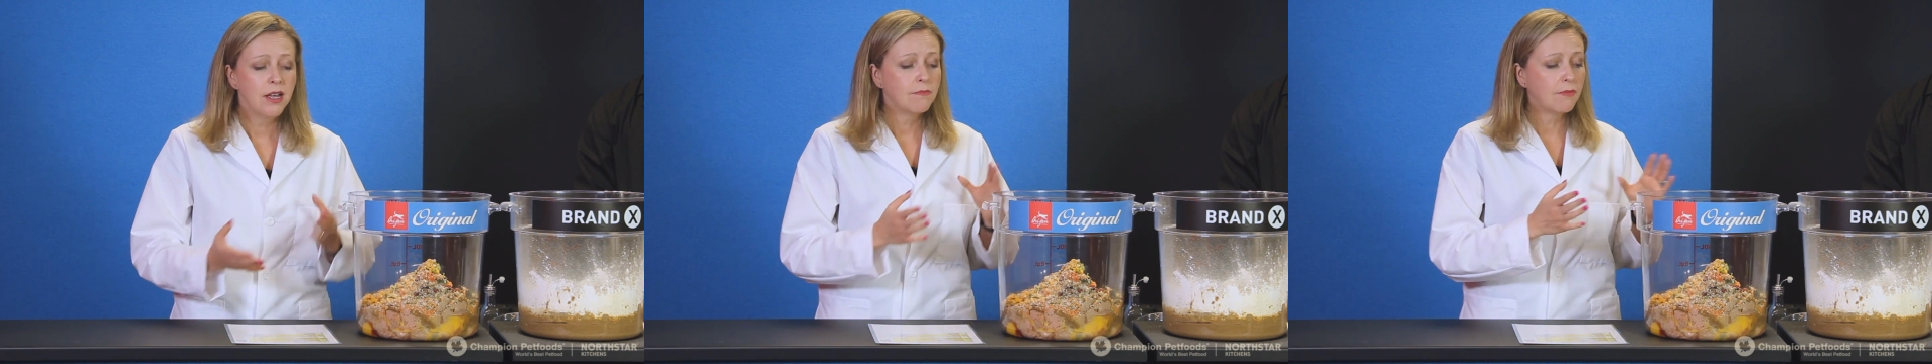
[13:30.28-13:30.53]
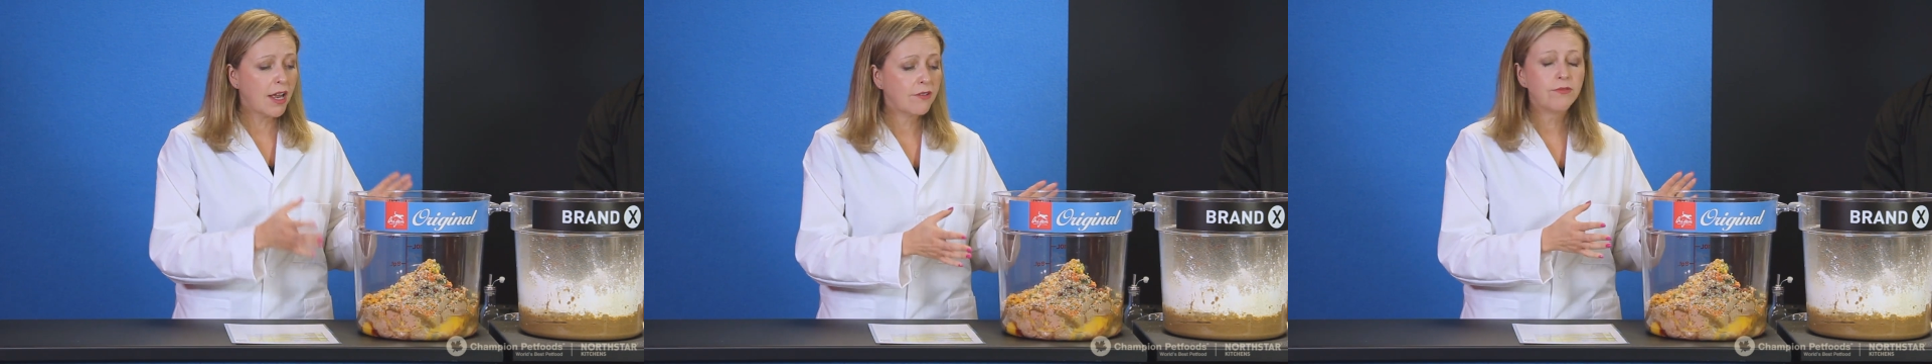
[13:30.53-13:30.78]

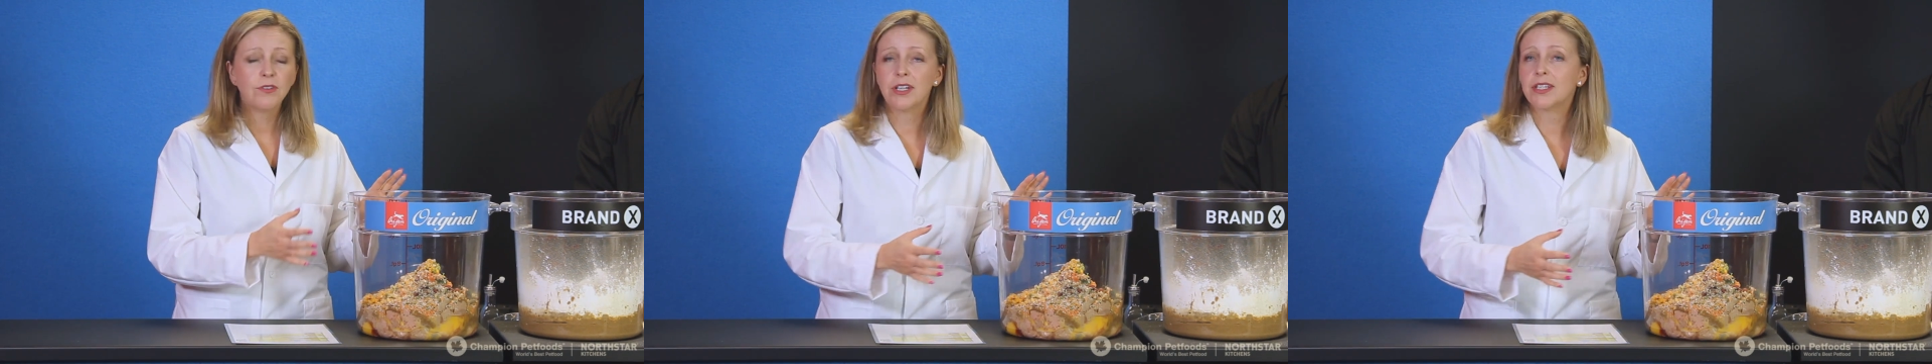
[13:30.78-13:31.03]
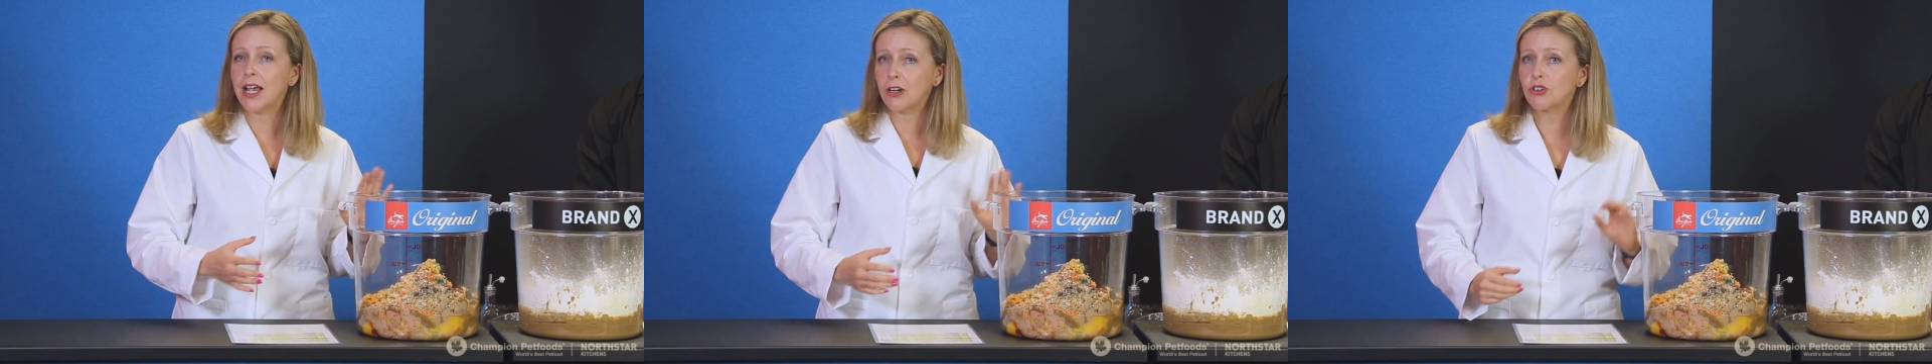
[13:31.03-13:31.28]
my food
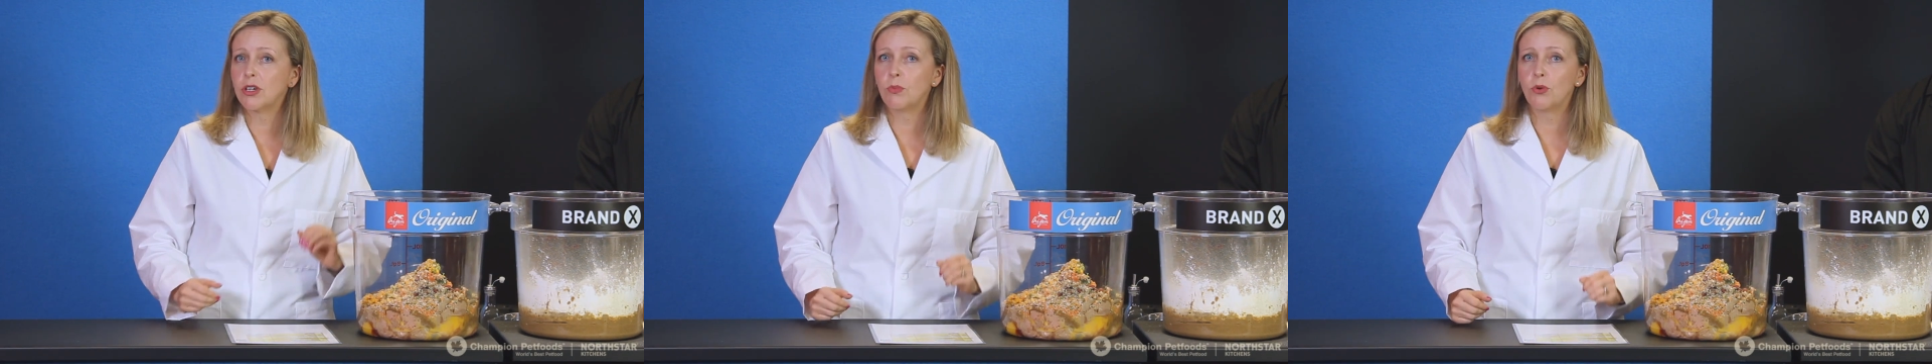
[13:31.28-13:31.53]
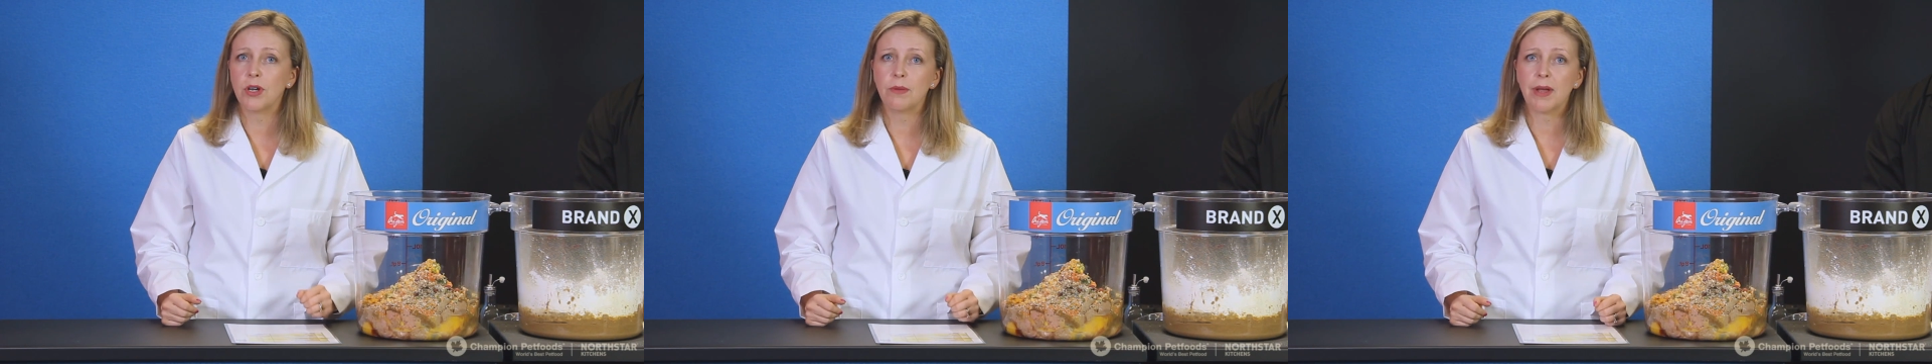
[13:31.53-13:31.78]
is actually
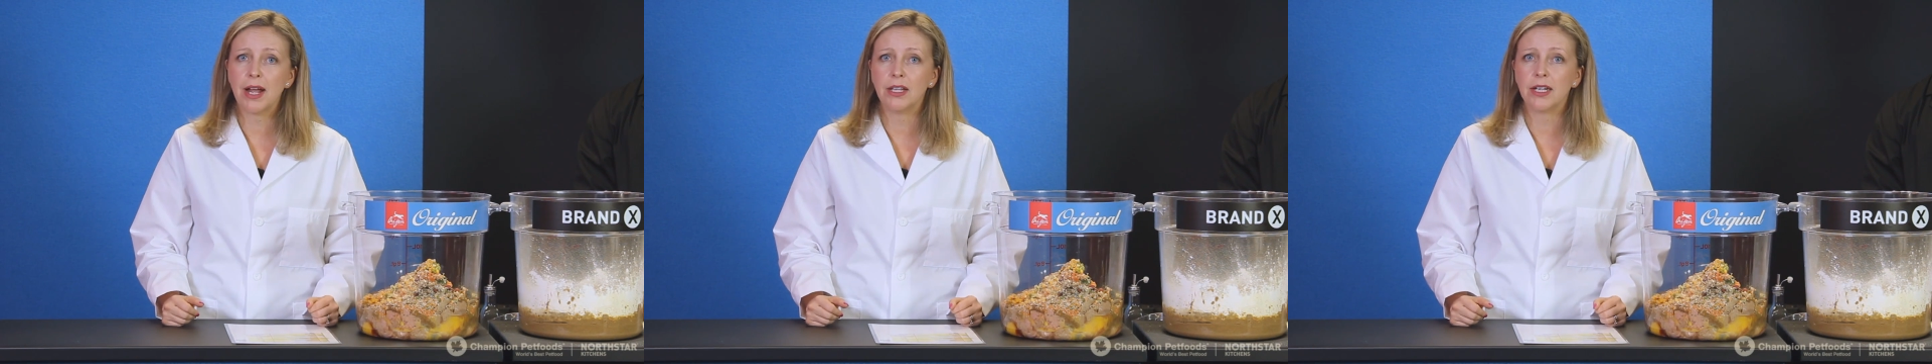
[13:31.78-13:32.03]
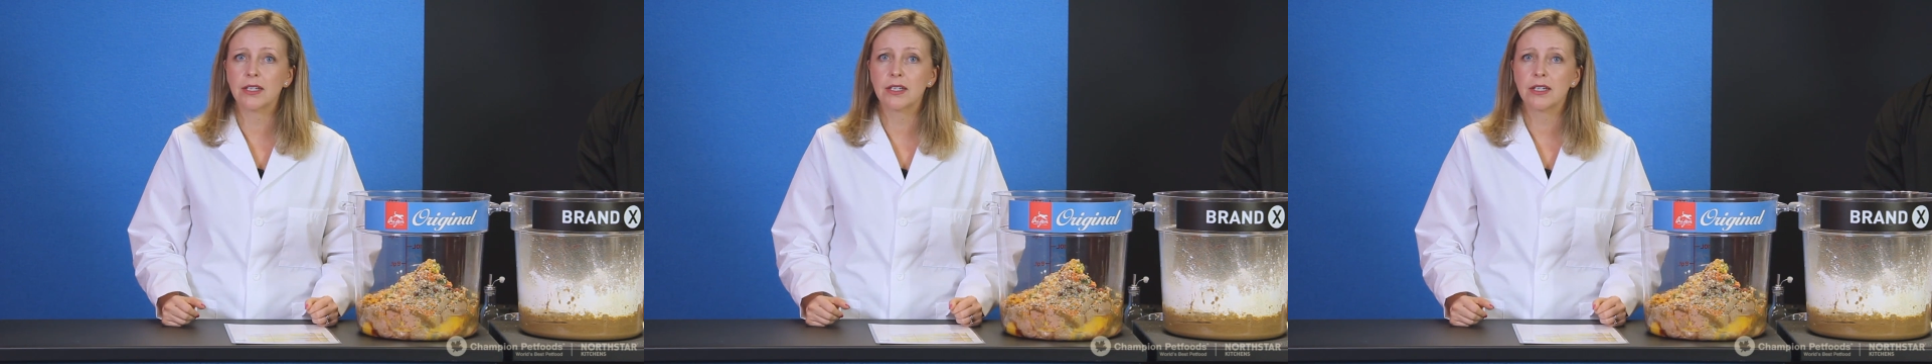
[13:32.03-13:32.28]
pretty
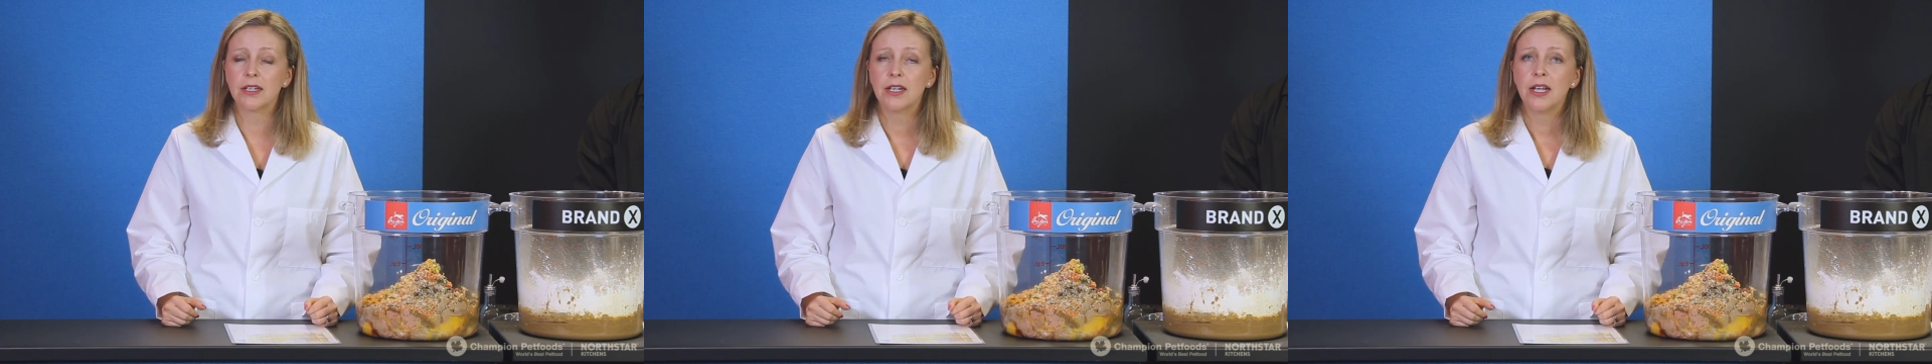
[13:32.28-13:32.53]
balanced.